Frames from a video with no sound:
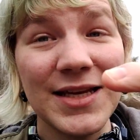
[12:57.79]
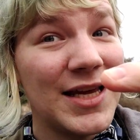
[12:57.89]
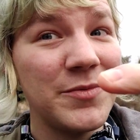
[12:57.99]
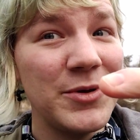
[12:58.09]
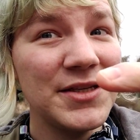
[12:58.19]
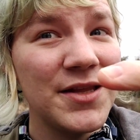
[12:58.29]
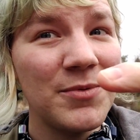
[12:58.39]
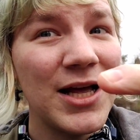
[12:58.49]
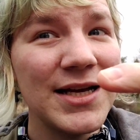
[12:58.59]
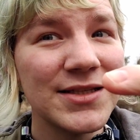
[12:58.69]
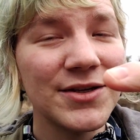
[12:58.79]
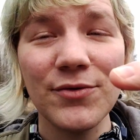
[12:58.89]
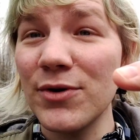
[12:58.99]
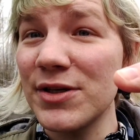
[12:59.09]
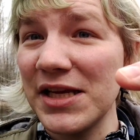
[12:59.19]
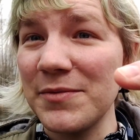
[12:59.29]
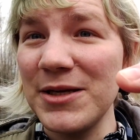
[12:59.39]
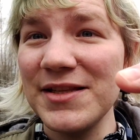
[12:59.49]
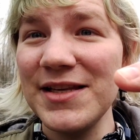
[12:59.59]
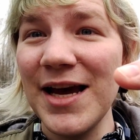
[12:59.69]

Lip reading: take me to the plastid, or take me to the